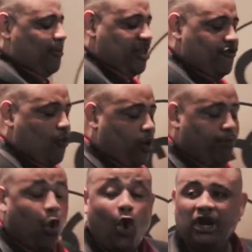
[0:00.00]
But even more
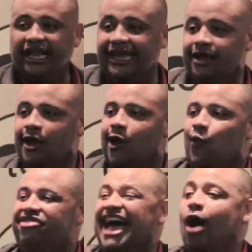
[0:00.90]
importantly,
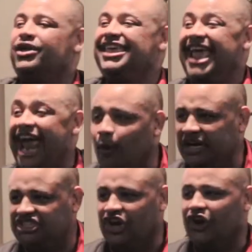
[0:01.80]
without
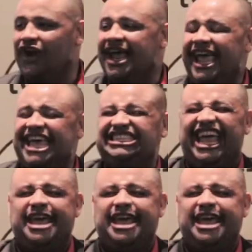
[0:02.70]
character, it's